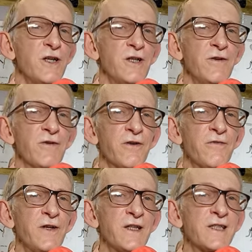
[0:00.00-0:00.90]
different
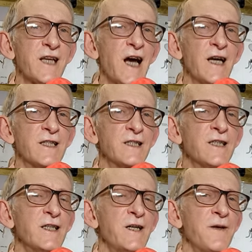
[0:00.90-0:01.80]
field sites
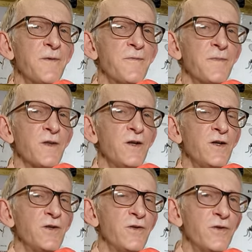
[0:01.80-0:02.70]

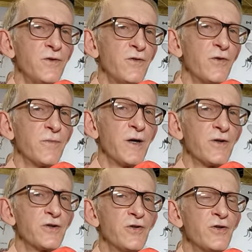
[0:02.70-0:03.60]
during my
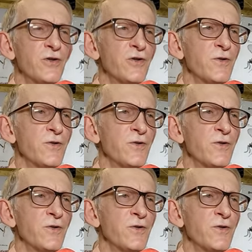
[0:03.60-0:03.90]
research